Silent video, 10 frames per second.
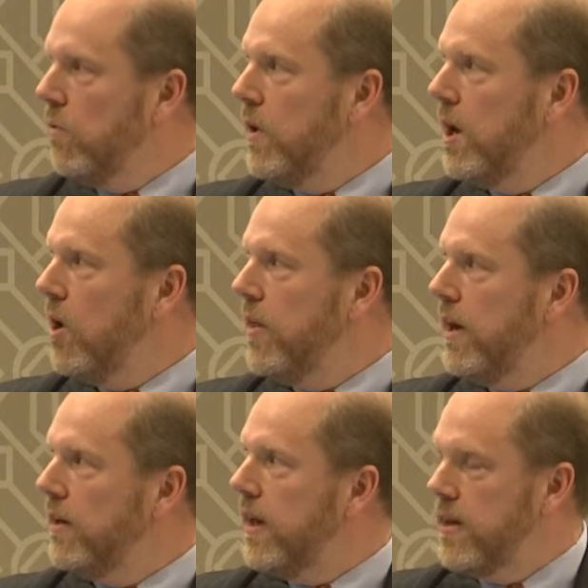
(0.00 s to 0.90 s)
We know
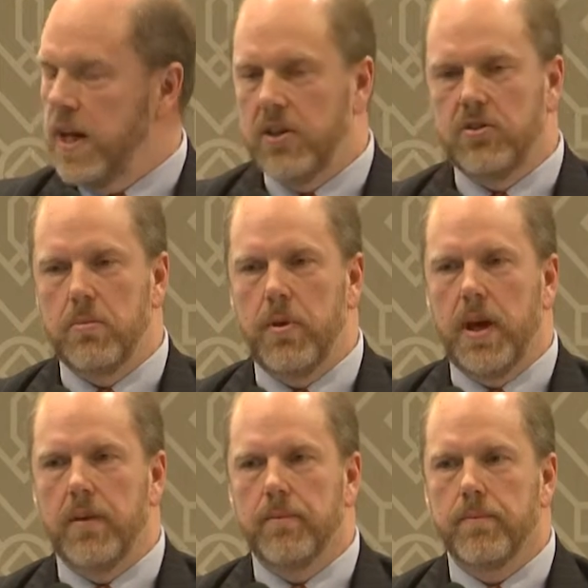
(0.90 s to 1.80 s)
that it, it needs to
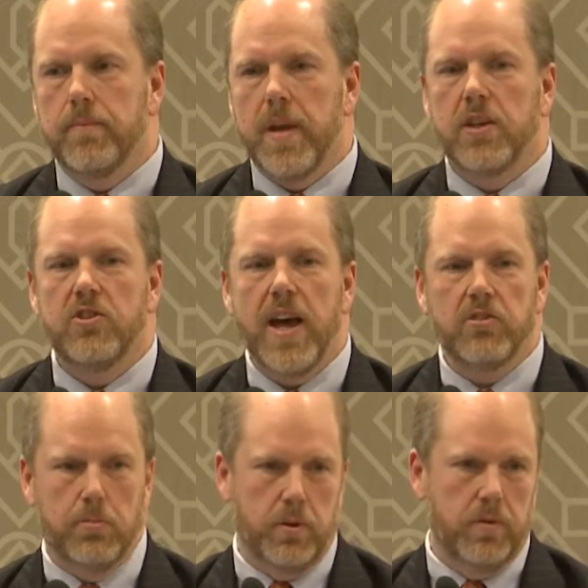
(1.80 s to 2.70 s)
be
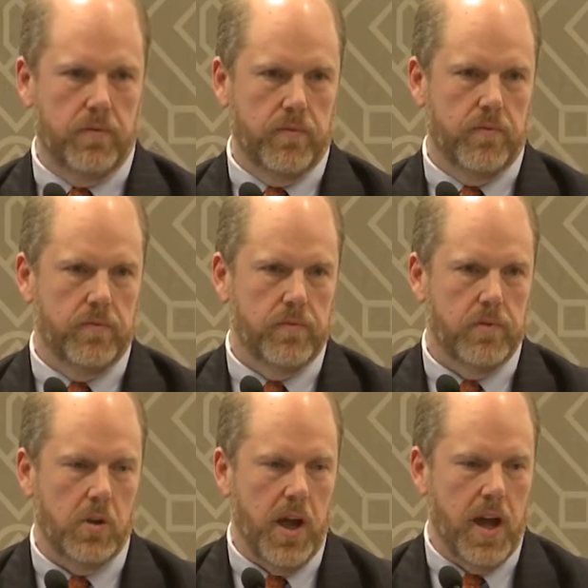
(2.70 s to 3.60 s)
accessible.
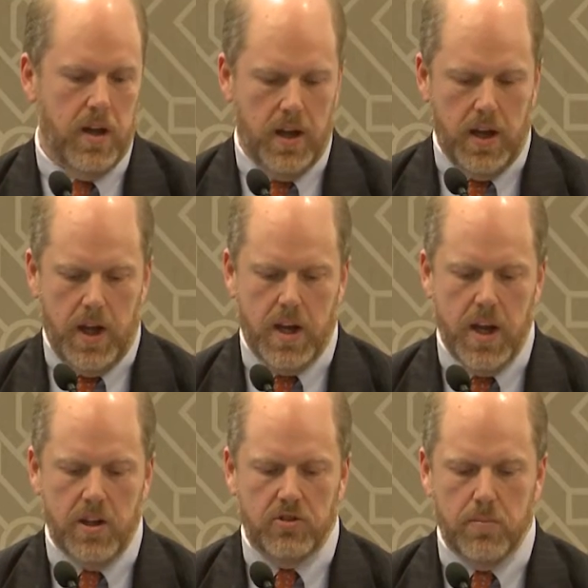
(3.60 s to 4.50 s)
Okay? It
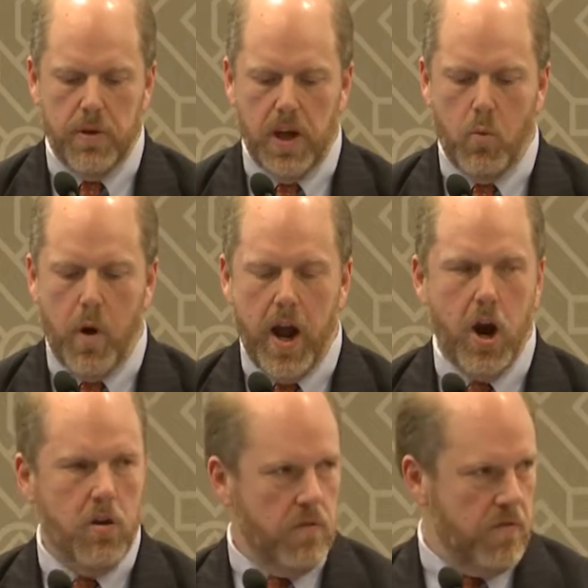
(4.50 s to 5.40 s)
needs to be
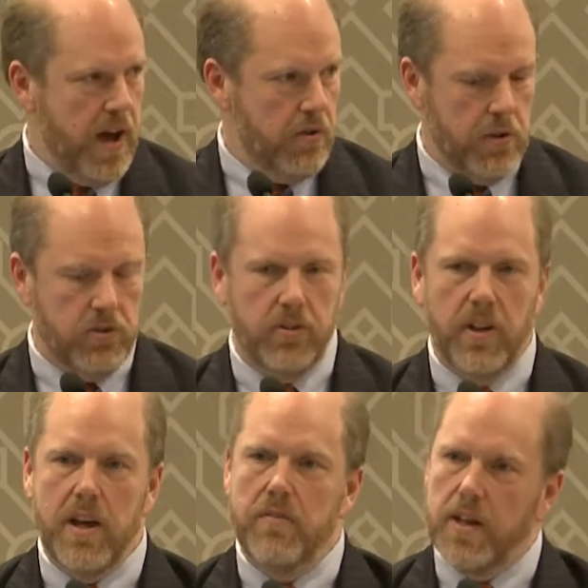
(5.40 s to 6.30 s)
where veterans
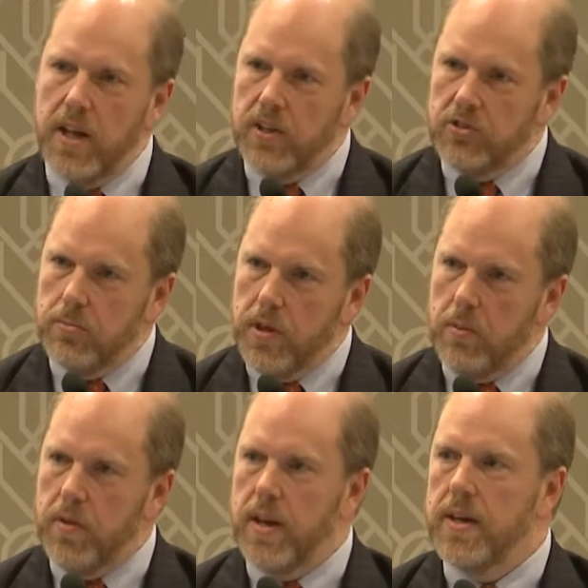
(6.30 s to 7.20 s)
live. It needs to be
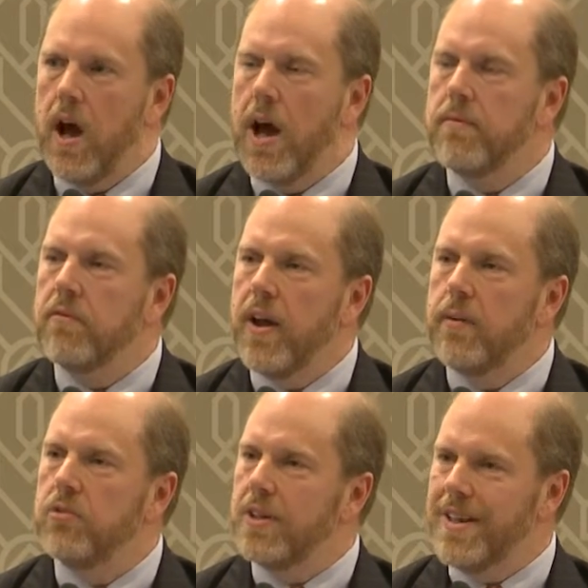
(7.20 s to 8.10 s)
within time
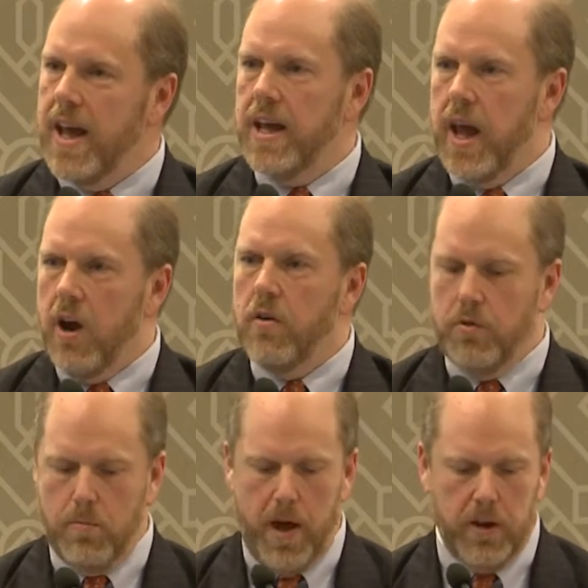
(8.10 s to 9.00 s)
frames that take care of
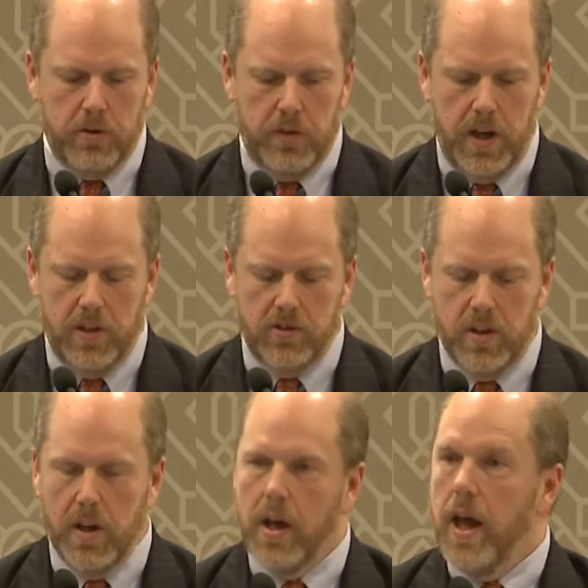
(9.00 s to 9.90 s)
your medical needs
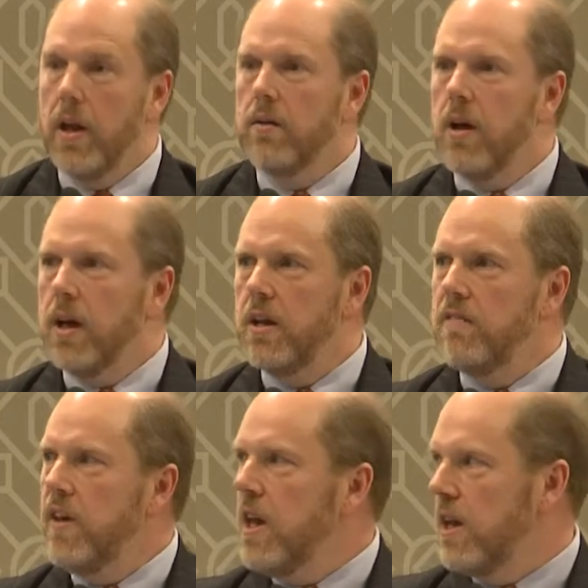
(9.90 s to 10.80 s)
and
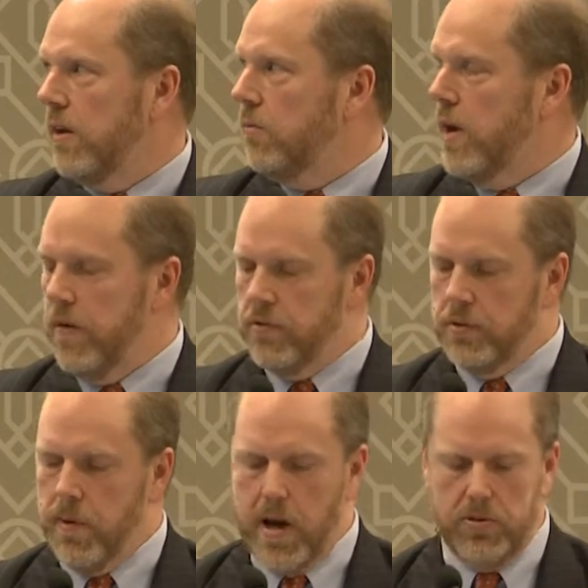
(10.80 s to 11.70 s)
convenient whenever
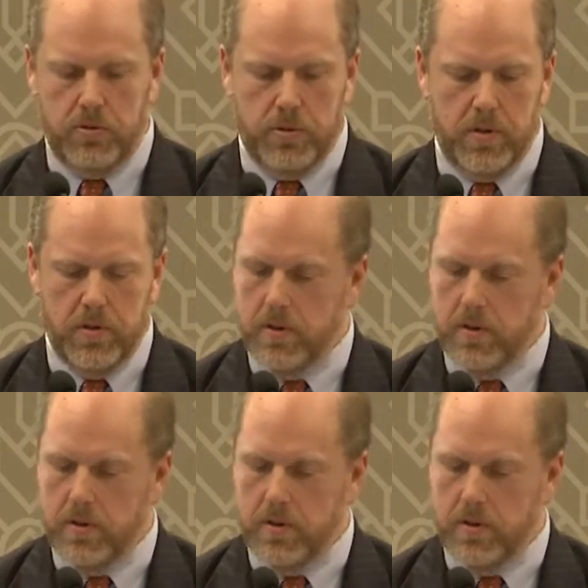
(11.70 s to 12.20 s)
it's possible.